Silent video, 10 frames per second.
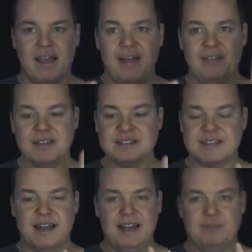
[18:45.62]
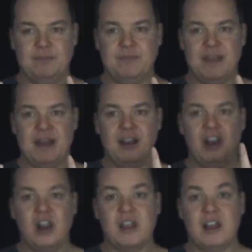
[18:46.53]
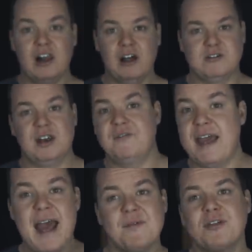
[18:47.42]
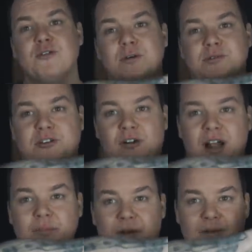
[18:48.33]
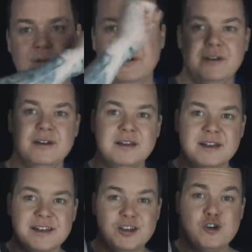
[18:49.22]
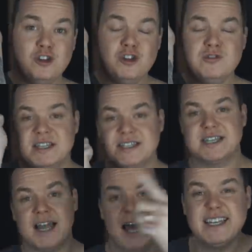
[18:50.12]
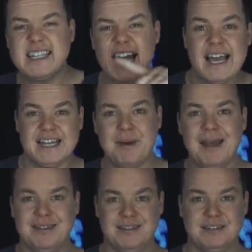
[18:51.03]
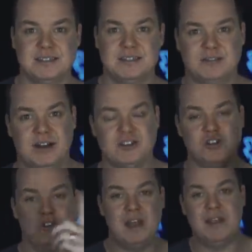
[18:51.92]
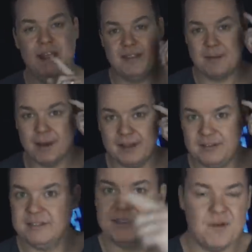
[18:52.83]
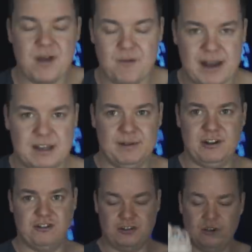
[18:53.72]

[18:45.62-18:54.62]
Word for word: And this time, they are looking close. And if they ever thought it was on your elbow, you can use this to untie the method, right? So in their mind, they'll never have an explanation.